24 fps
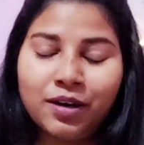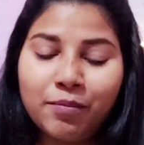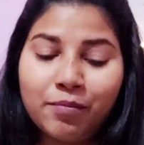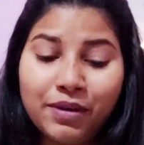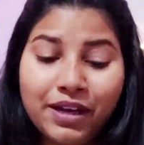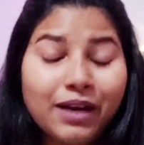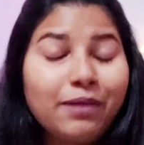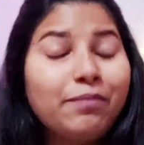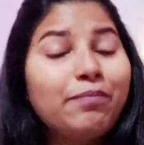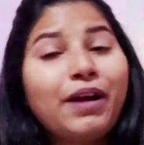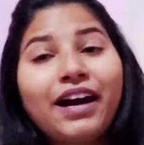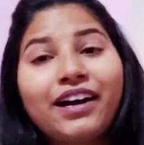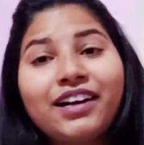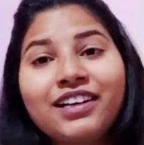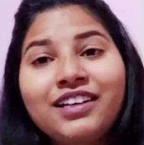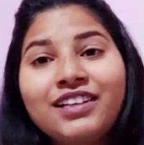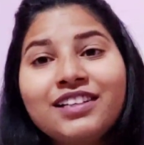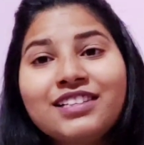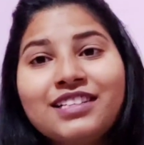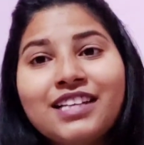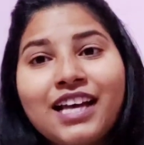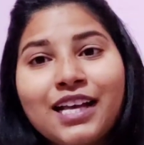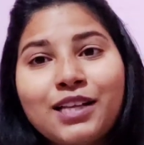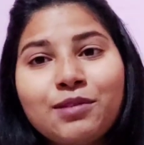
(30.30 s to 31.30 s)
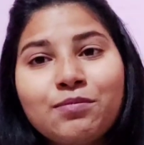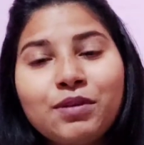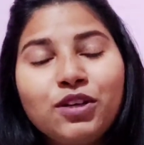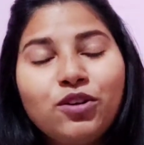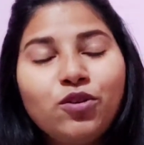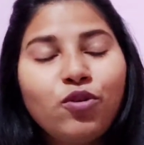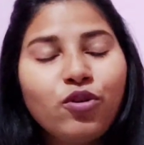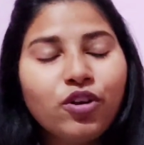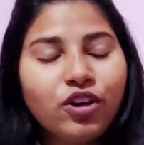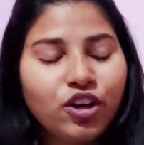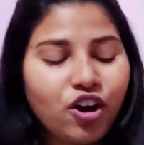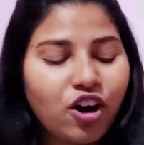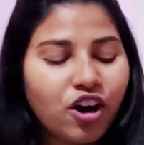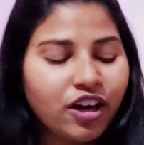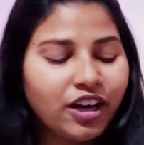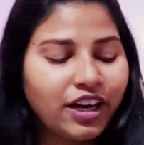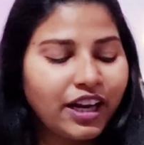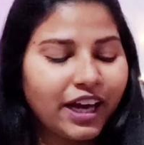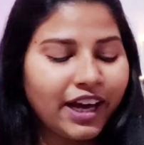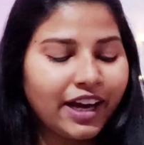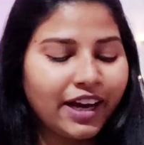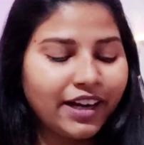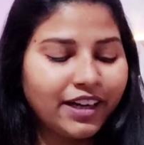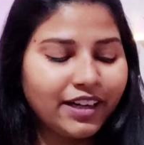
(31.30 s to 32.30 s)
B.Ed practicals has been going on,
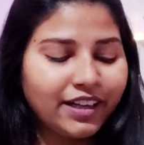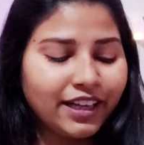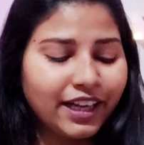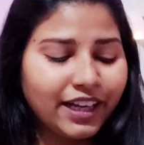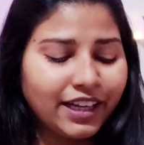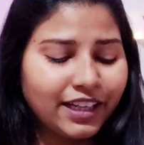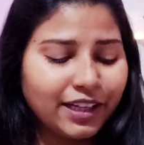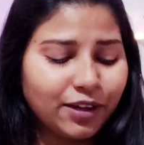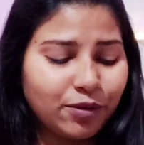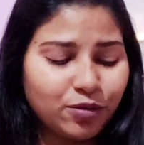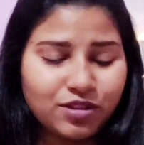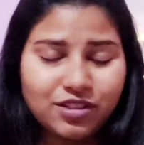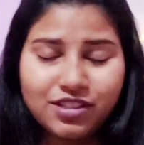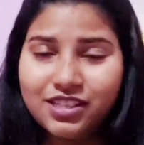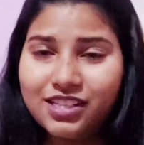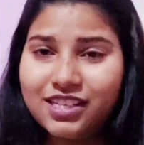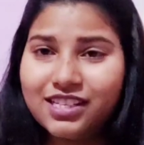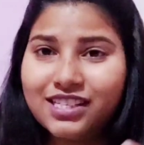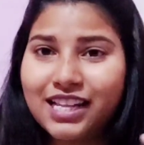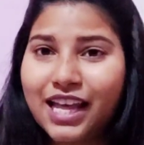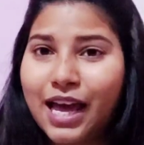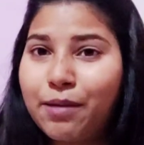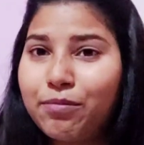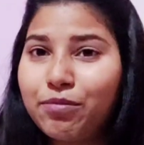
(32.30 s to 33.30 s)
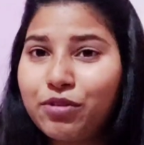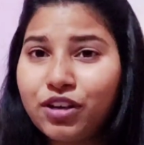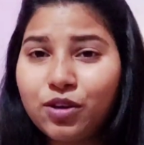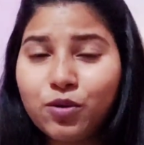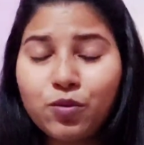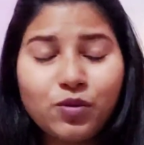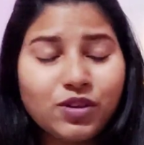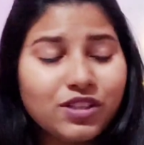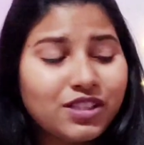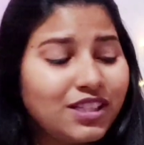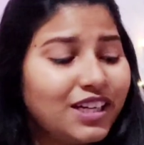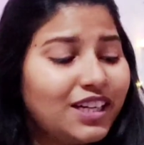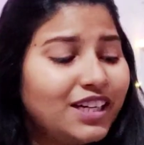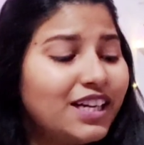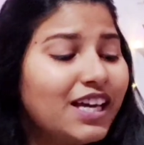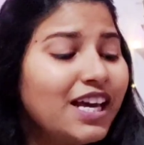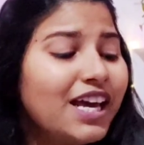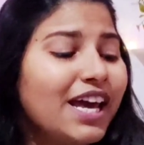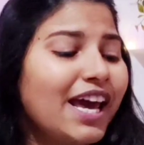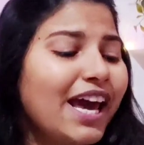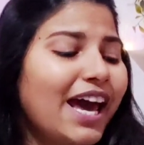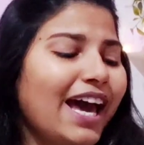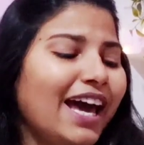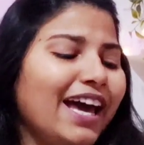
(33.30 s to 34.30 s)
and then there was this library visit,
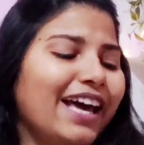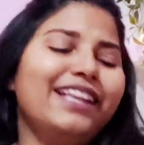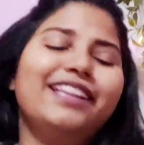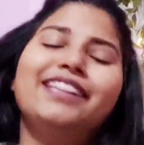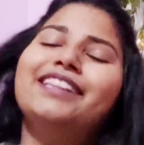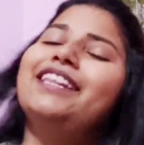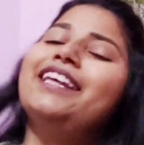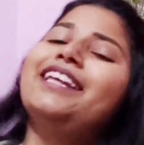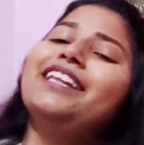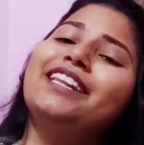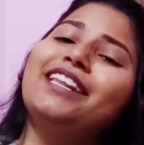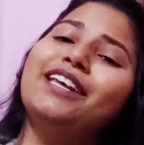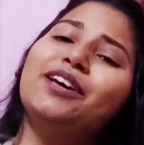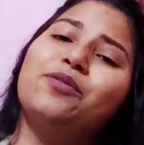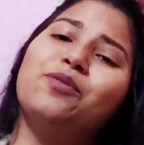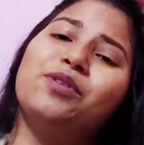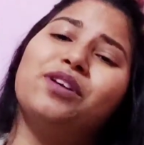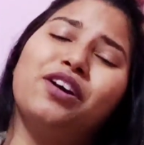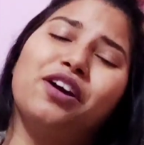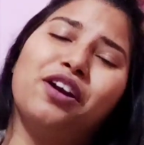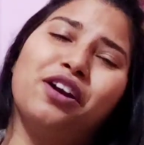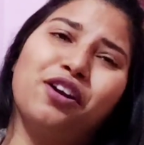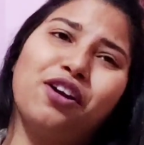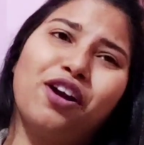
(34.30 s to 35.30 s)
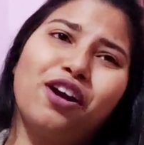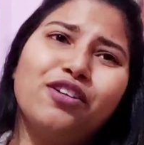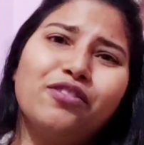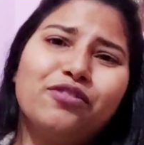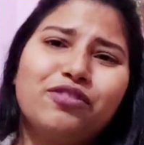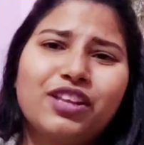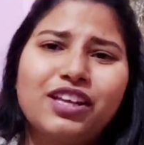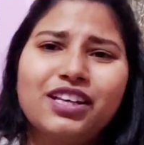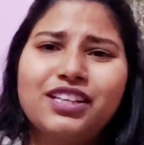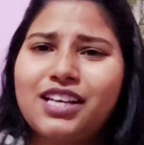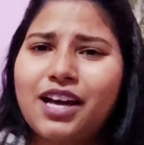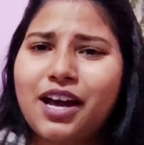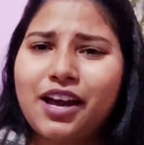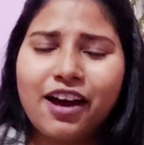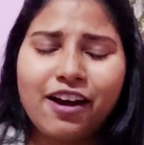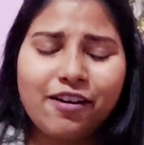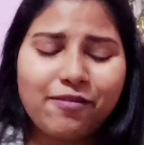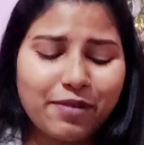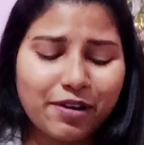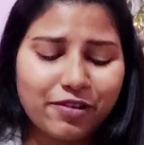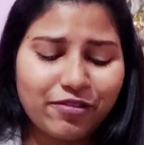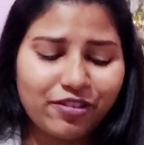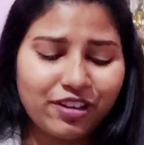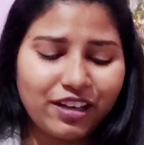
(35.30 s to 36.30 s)
and then there were a lot of things. I have
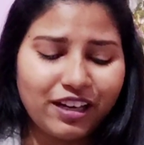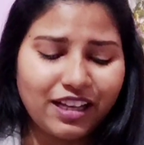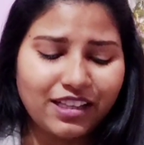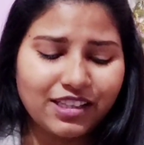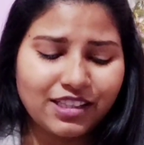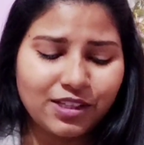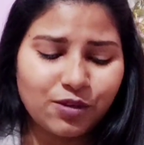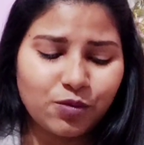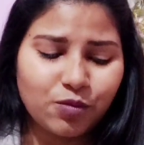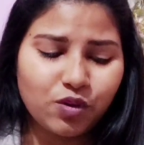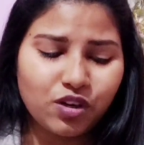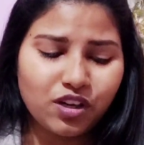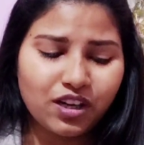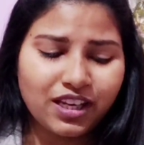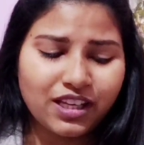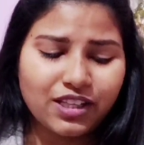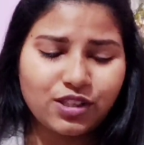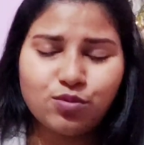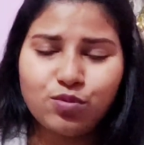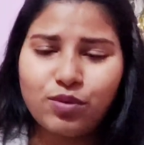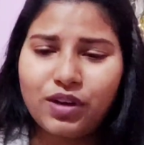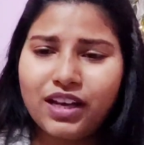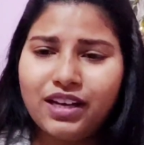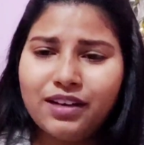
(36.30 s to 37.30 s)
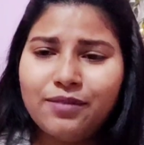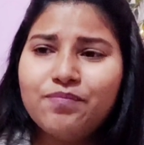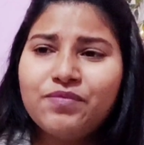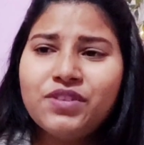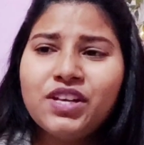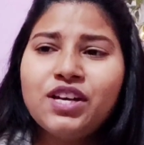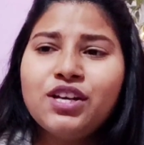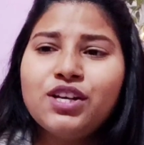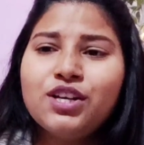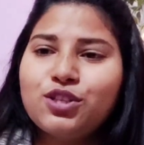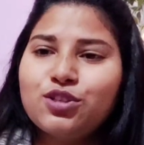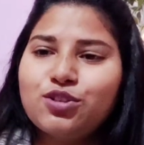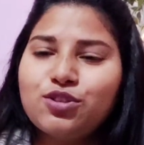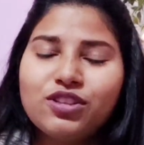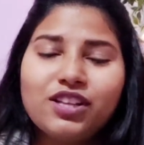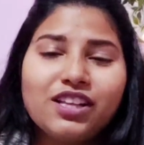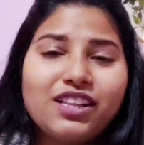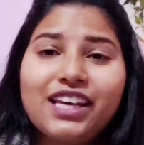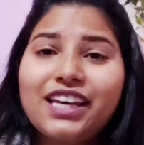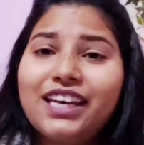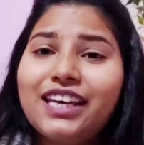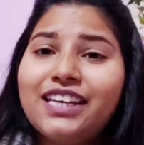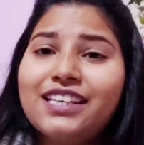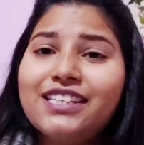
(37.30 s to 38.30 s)
my freelancing work as well. So the
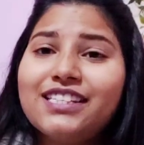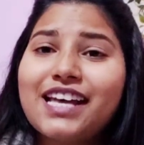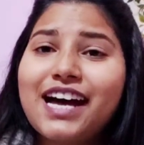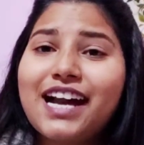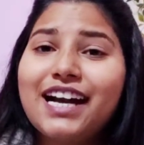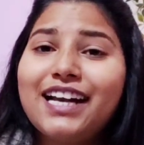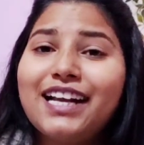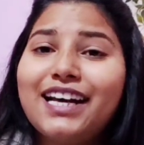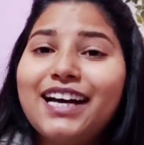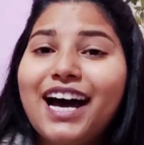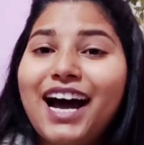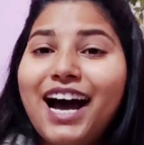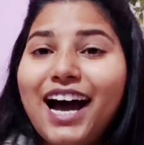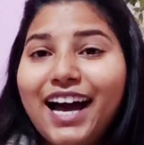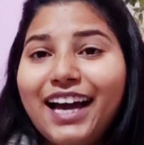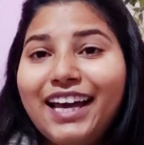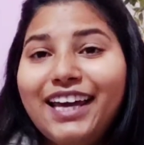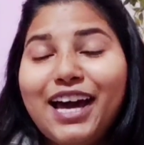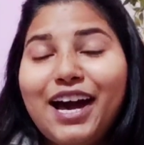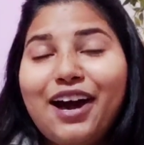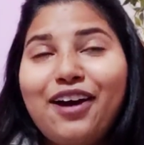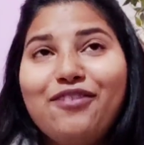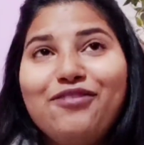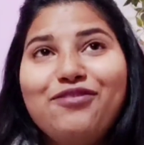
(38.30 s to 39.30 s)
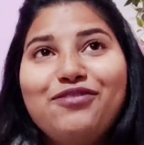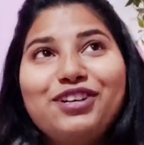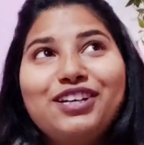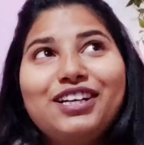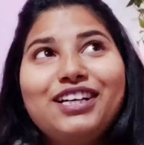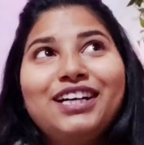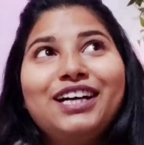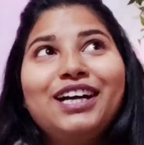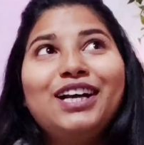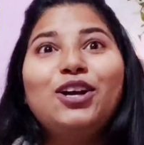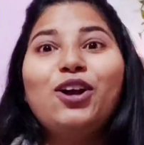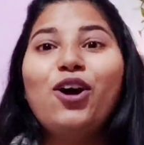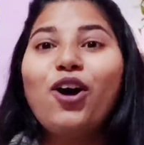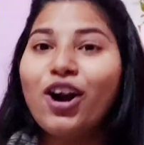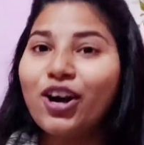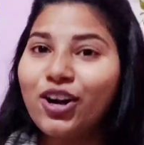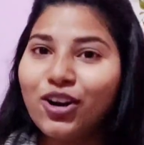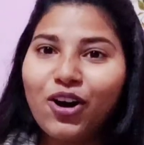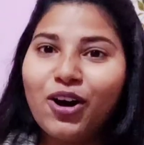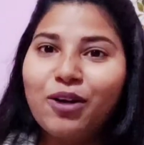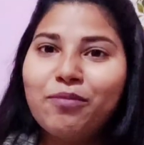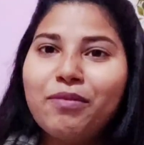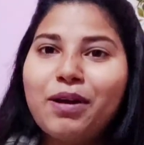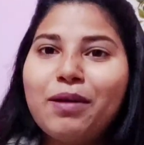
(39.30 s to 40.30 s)
thing is that I have a lot
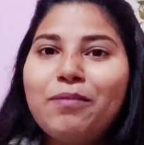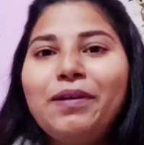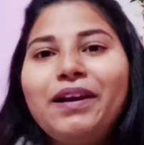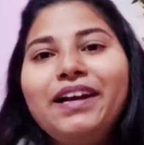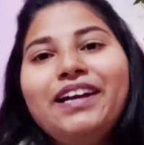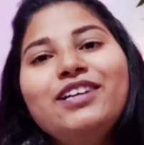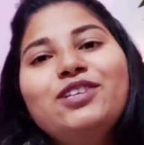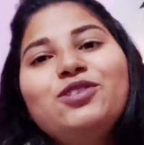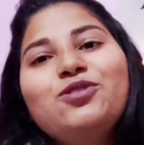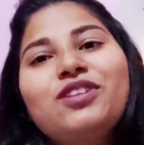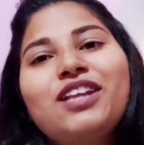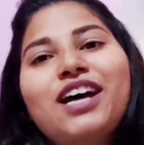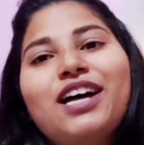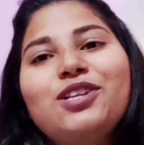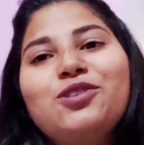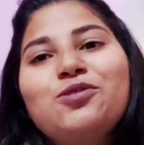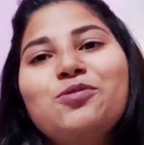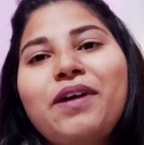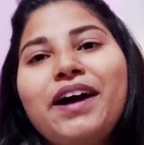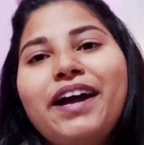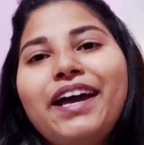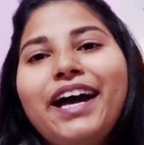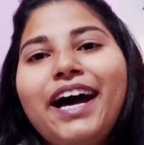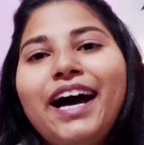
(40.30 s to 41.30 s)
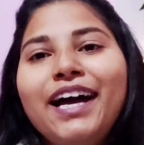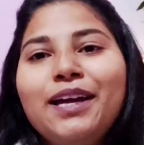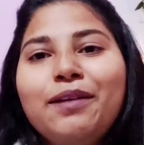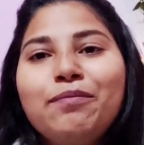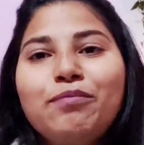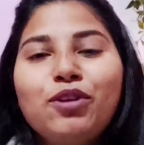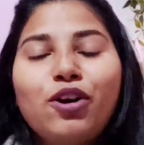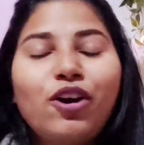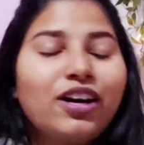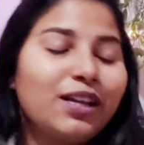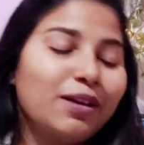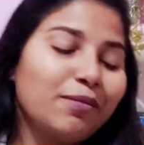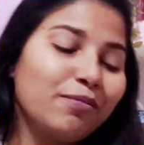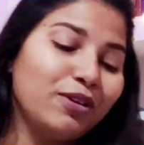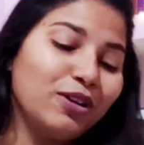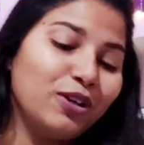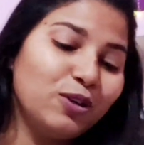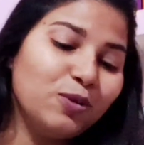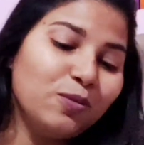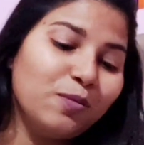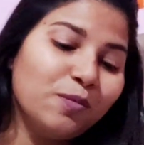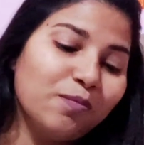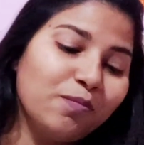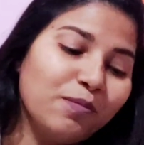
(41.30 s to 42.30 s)
on my plate, so that's why I am not able
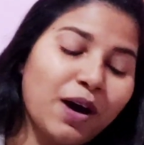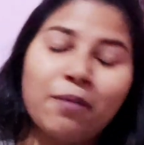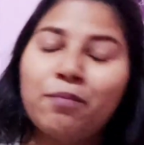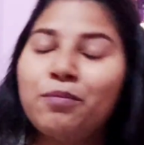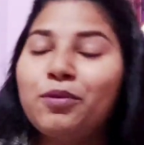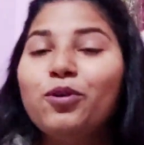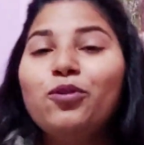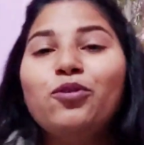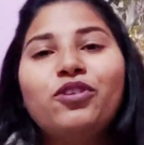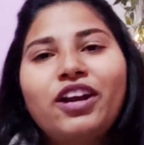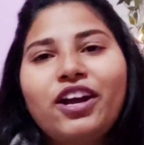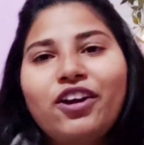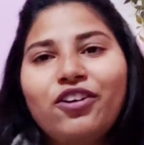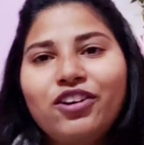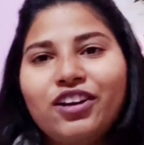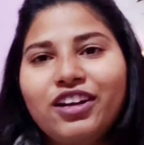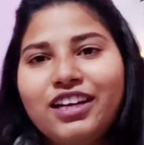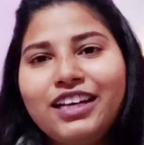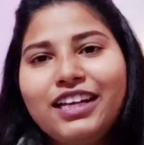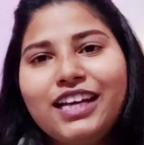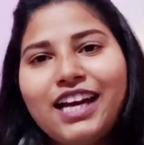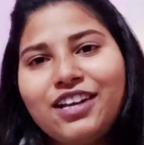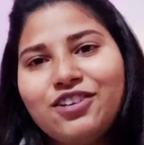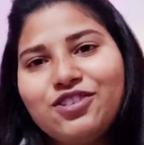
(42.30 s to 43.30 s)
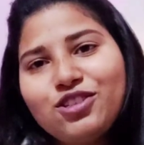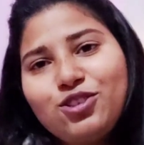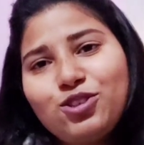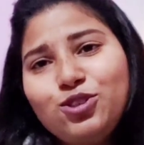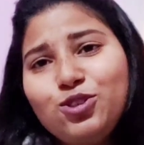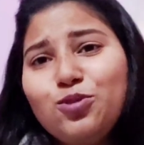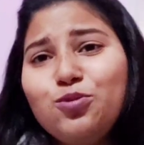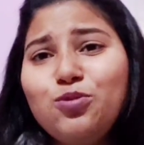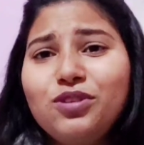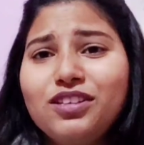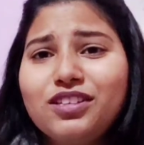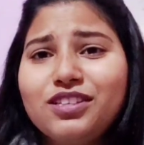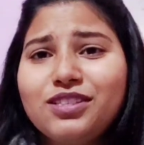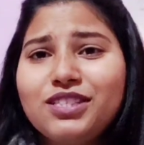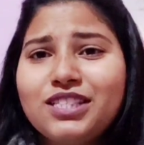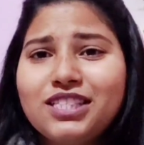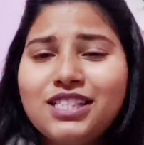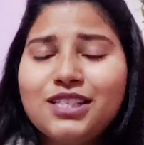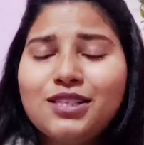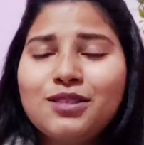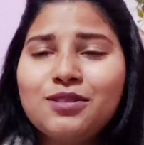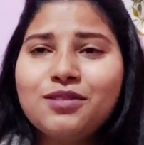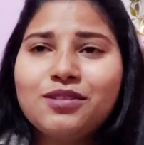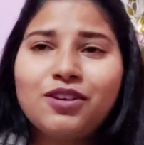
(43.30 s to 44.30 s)
to upload regularly. I just do this
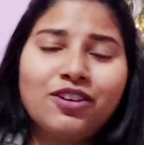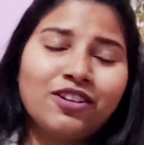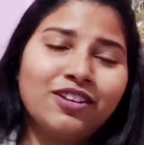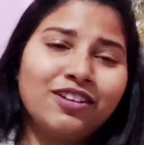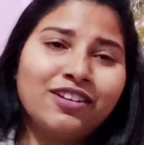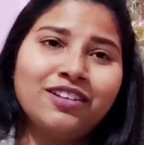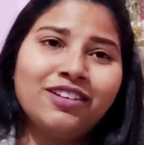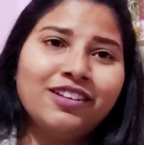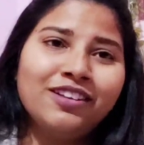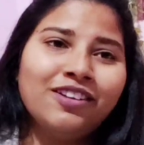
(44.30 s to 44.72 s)
just on